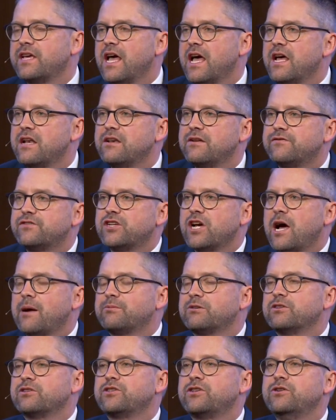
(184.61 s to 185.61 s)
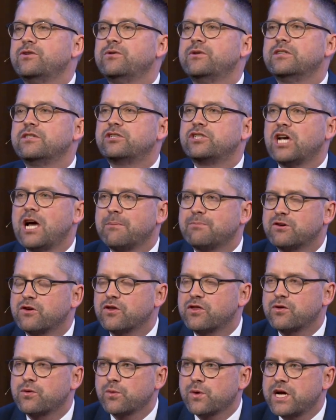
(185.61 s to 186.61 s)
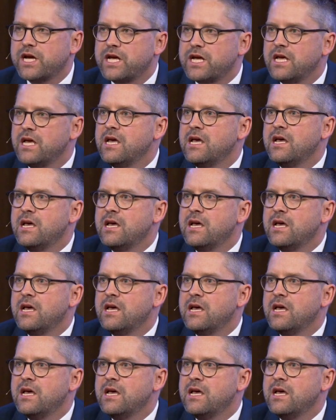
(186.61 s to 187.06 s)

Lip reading: end of chapter 2 into chapter 3.